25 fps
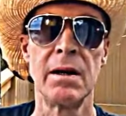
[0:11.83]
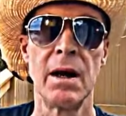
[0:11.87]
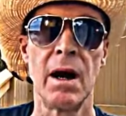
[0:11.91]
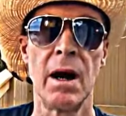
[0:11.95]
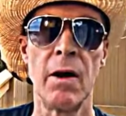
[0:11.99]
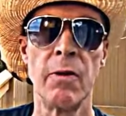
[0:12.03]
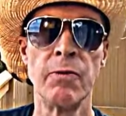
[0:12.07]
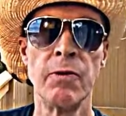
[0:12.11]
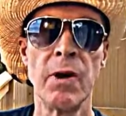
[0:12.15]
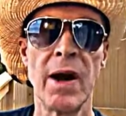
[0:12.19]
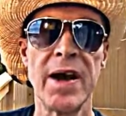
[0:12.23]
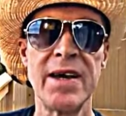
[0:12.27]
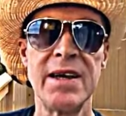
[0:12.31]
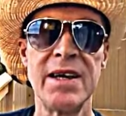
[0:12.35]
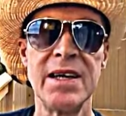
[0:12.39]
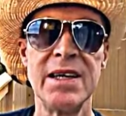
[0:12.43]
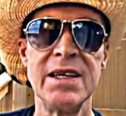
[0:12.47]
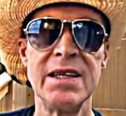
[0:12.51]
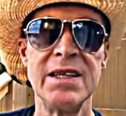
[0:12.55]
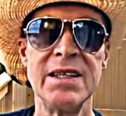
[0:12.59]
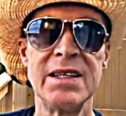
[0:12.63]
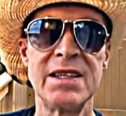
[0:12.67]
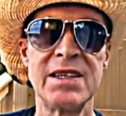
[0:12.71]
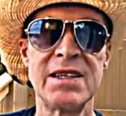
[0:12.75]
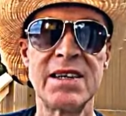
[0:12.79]
A
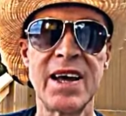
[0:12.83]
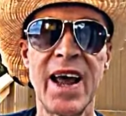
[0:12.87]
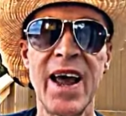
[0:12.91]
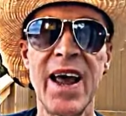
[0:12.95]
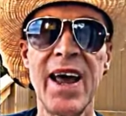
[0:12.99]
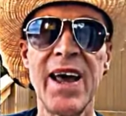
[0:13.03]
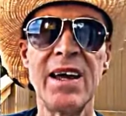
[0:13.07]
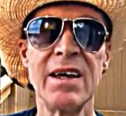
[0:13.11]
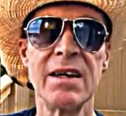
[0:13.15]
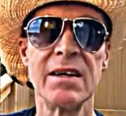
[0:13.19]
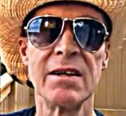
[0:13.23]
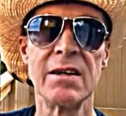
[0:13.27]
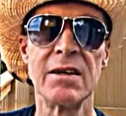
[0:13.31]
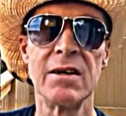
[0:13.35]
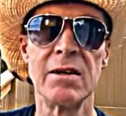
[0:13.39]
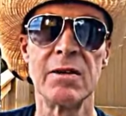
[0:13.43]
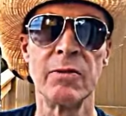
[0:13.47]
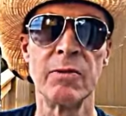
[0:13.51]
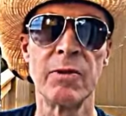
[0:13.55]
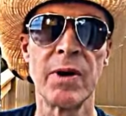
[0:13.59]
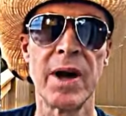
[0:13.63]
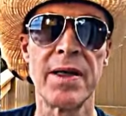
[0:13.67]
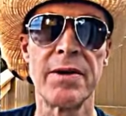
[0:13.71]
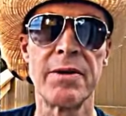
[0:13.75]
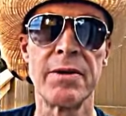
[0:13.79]
writing tale
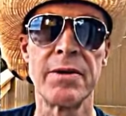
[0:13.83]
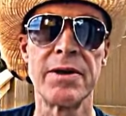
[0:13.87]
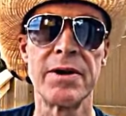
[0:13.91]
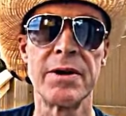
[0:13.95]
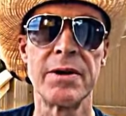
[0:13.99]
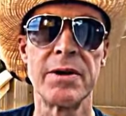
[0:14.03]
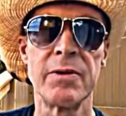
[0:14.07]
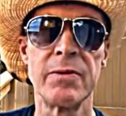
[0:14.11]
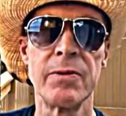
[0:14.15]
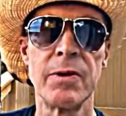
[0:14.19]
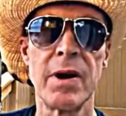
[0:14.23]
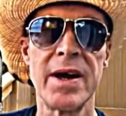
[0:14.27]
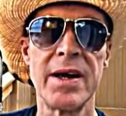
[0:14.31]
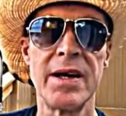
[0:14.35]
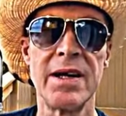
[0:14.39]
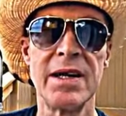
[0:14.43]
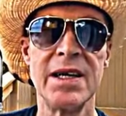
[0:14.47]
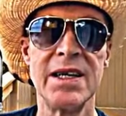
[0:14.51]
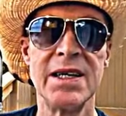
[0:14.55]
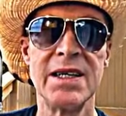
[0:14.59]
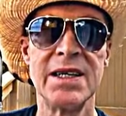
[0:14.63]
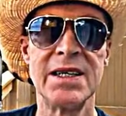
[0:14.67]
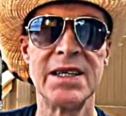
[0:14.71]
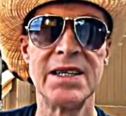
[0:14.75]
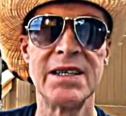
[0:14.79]
rather than a
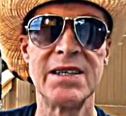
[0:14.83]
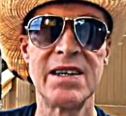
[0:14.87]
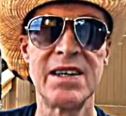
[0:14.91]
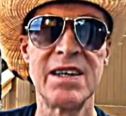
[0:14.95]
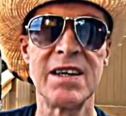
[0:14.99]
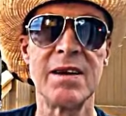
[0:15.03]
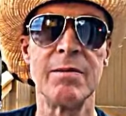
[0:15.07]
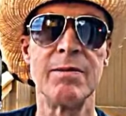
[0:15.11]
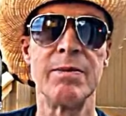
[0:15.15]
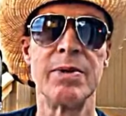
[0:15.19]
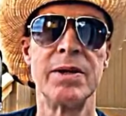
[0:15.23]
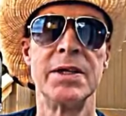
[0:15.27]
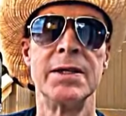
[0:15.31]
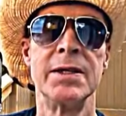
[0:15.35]
writing tip.